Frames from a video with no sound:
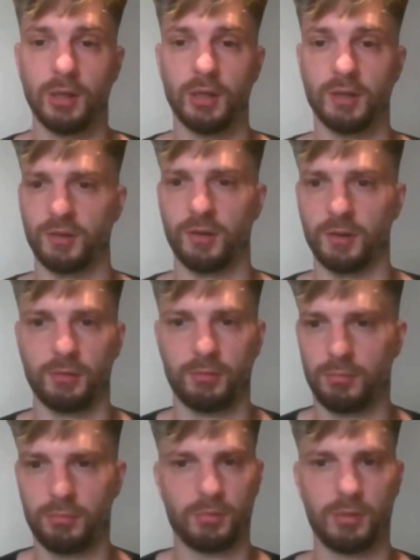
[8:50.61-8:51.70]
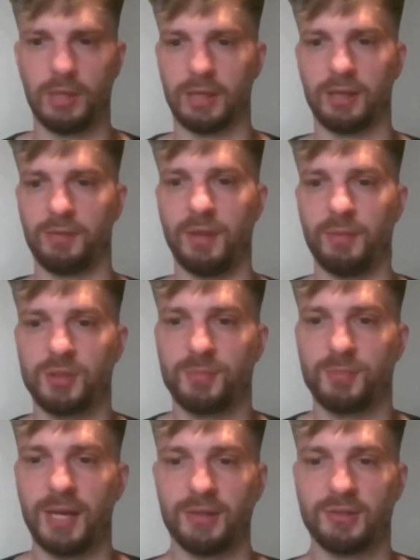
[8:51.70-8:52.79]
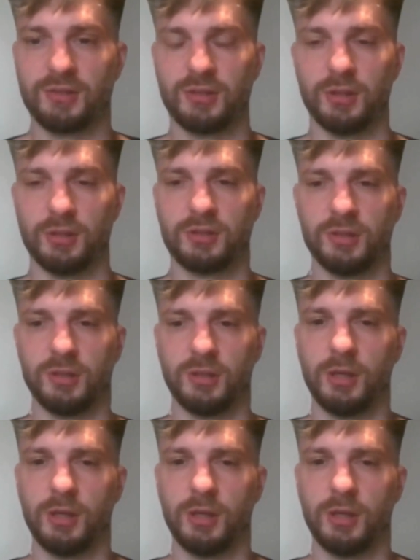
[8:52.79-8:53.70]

It's like, yeah, give them space to